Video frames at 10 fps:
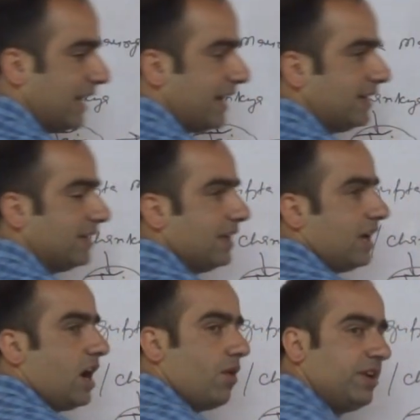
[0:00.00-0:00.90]
died.
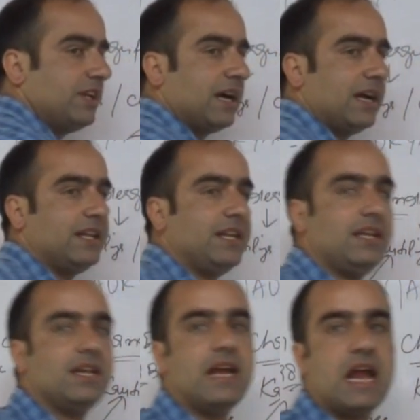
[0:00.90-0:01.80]
How he died?
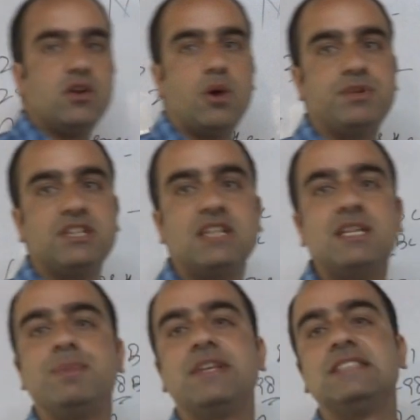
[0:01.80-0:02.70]
He adopted a
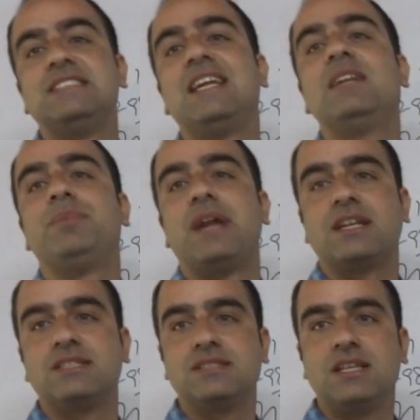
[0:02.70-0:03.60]
typical Jain
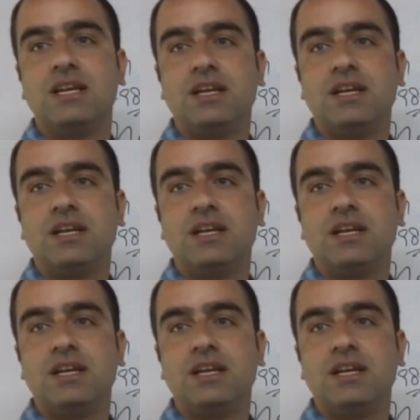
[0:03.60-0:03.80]
practice.